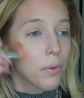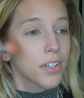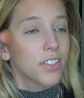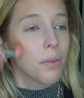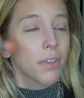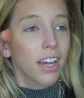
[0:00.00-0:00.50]

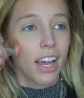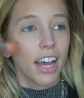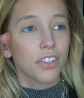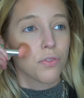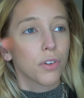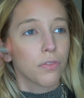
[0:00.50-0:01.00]
was something I
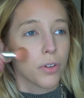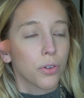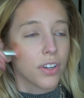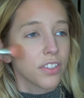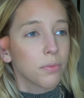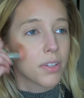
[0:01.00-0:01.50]
asked for
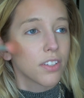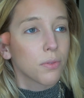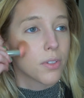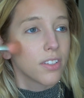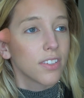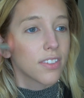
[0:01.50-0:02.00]
Christmas,
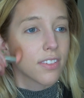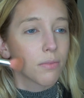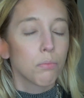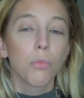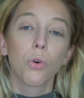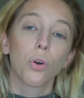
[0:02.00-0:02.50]
was
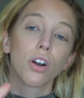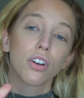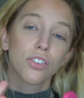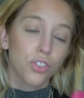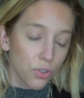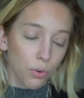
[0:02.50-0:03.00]
more
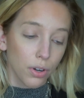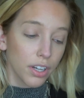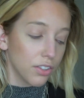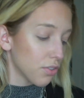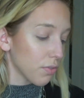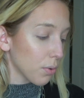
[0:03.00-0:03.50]

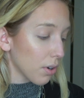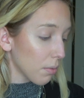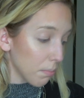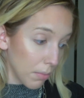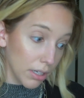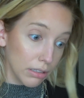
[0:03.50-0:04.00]
storage for
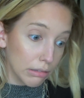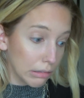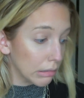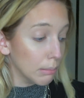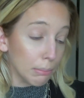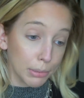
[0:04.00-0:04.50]
my
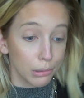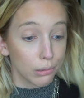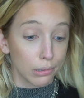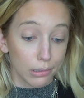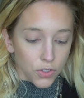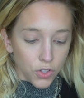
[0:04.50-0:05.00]

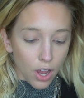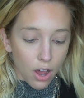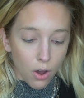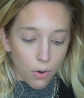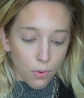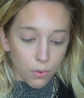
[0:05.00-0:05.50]
computer.
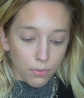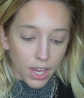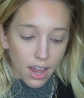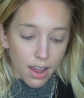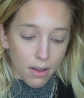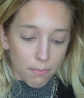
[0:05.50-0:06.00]
So
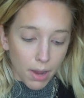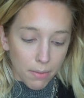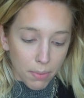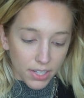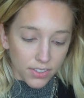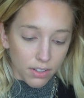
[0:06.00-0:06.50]
yeah, my
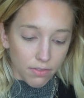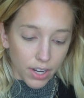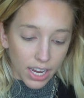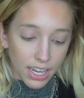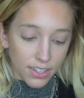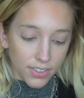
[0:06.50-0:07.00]
best
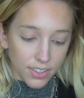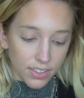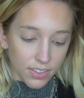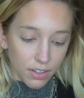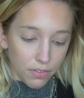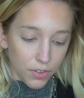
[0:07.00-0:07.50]
advice
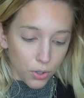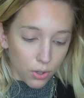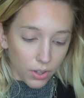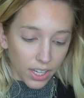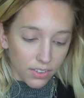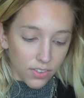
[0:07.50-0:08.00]
is, if
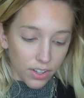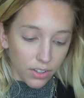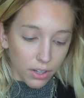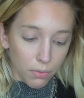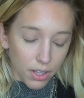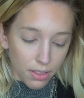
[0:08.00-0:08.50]
you're like
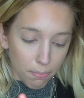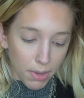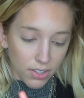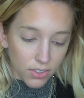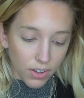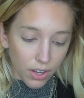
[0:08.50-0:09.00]
dealing with
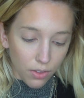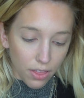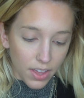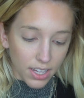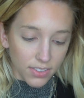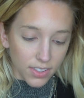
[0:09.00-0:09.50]
mental health
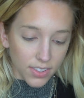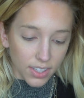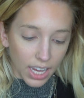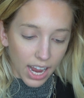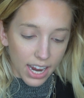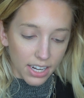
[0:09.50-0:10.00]
things, is to
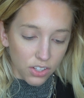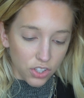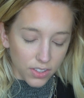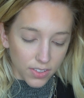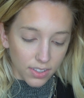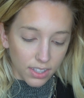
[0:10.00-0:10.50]
kind of
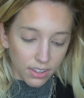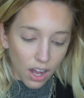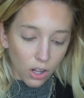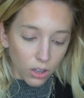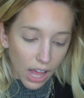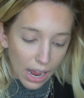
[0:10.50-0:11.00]
just
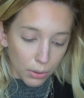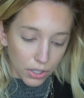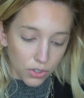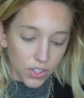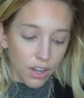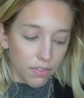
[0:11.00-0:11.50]
allow
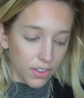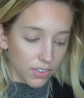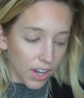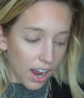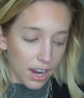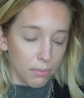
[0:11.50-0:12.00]
yourself the
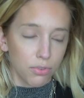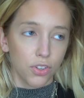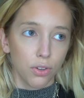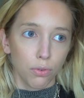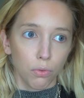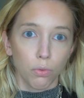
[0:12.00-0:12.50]
time
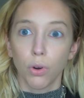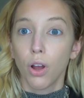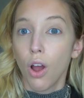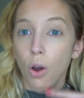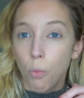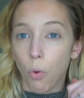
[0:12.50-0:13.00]
to
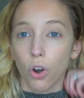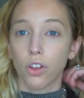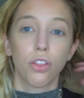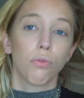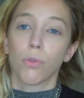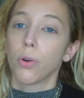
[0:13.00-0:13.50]
work
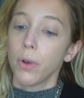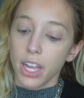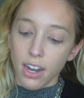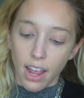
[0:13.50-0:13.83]
through it